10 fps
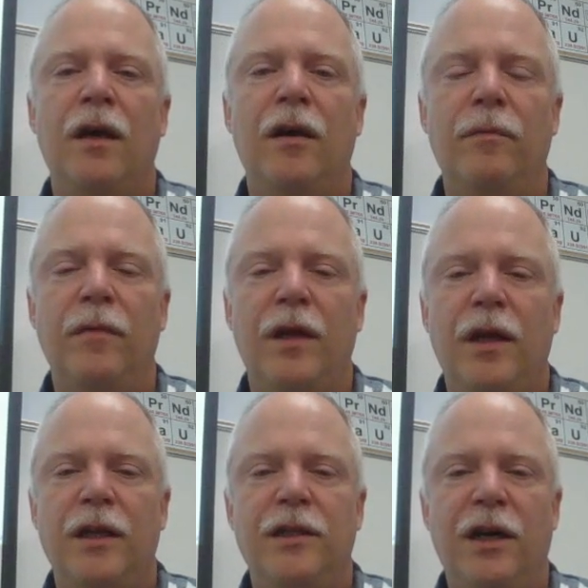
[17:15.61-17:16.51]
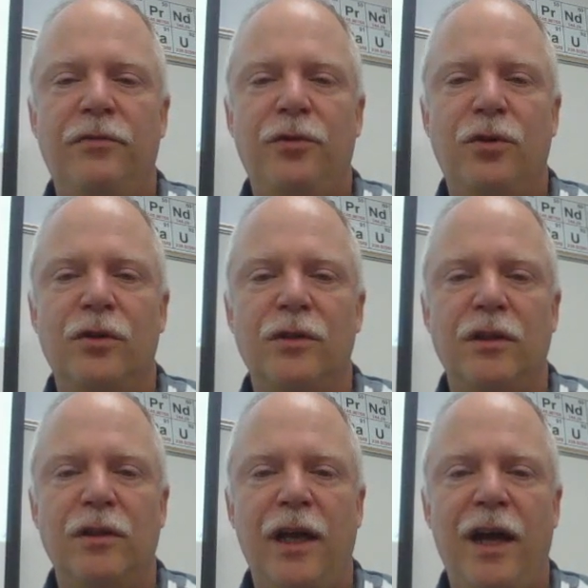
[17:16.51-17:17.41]
Um, jet fuel is a
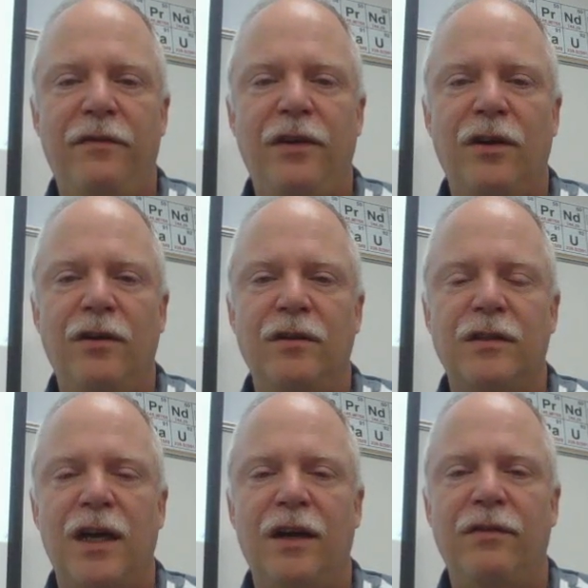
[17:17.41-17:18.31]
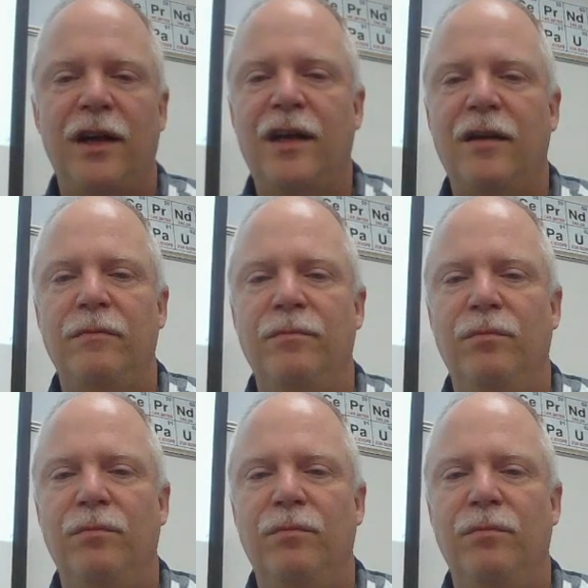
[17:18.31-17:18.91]
little heavier. It's kind of like a